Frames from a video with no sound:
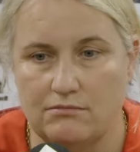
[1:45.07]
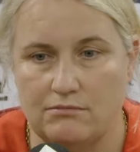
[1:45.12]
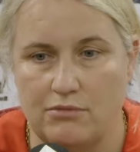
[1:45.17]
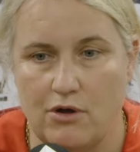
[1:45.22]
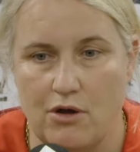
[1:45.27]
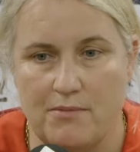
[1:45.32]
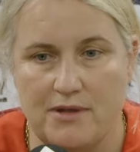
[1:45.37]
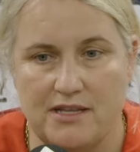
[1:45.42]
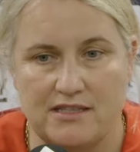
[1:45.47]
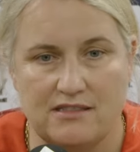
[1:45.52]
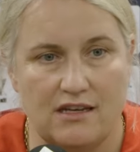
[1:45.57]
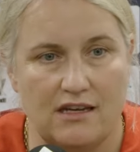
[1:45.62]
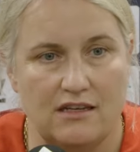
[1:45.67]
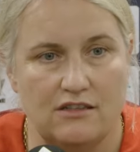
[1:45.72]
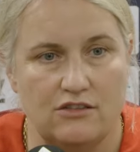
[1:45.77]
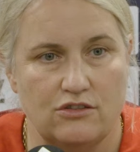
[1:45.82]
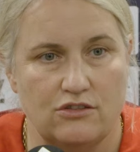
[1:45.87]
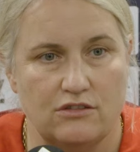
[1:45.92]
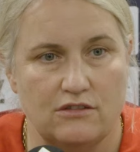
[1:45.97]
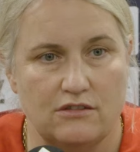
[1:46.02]

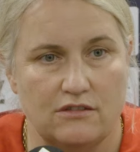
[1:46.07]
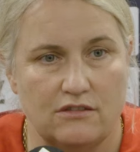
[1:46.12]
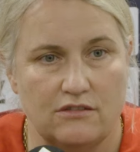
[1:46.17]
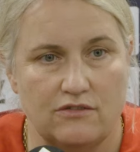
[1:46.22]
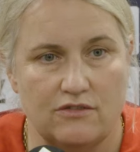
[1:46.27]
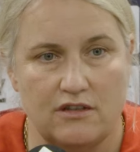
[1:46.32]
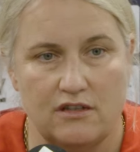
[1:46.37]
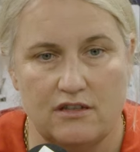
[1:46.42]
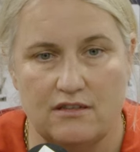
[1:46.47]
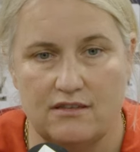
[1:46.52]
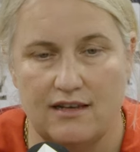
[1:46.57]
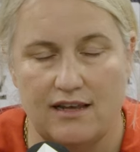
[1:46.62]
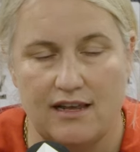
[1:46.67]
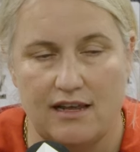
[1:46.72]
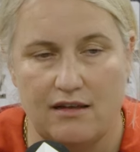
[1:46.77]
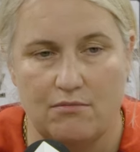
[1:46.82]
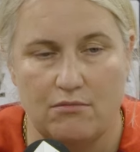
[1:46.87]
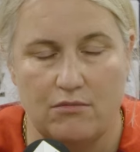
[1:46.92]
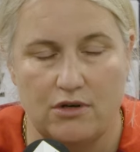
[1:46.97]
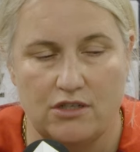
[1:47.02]
permutations for the
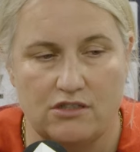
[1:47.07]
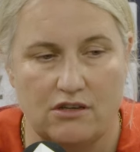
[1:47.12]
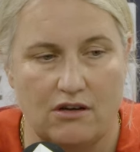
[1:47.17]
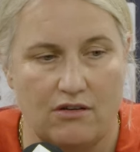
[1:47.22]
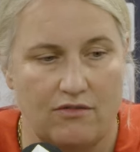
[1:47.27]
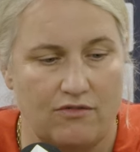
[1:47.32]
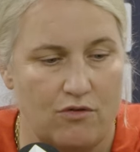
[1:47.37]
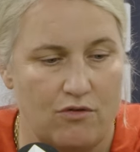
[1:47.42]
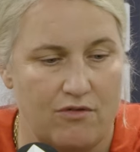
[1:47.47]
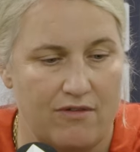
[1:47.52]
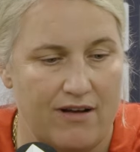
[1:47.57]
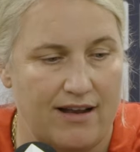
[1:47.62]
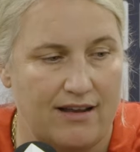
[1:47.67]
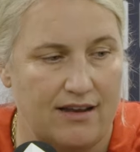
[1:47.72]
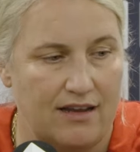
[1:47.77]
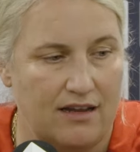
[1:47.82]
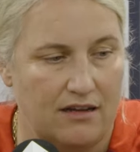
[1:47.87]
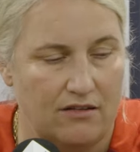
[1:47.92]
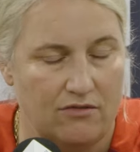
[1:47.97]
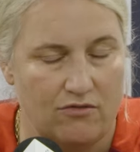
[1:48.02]
team, which I've
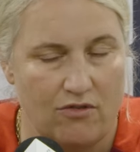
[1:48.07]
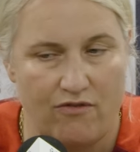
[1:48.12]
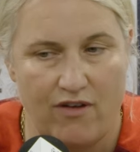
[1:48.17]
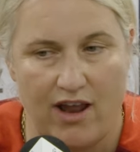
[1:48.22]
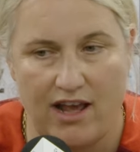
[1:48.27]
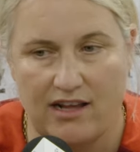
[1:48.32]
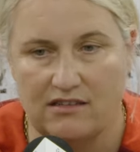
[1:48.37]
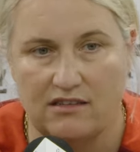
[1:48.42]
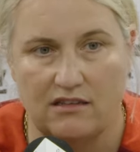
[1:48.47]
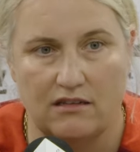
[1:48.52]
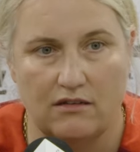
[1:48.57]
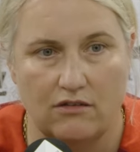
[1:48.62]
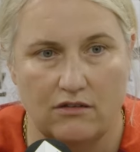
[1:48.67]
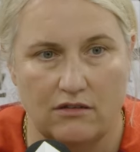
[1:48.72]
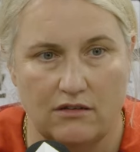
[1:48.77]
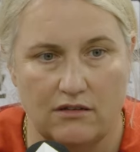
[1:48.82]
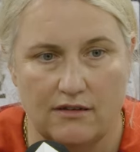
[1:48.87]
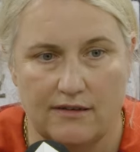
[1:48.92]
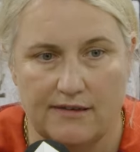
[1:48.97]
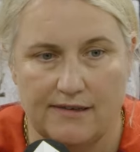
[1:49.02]
already reflected
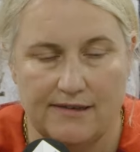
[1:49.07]
on,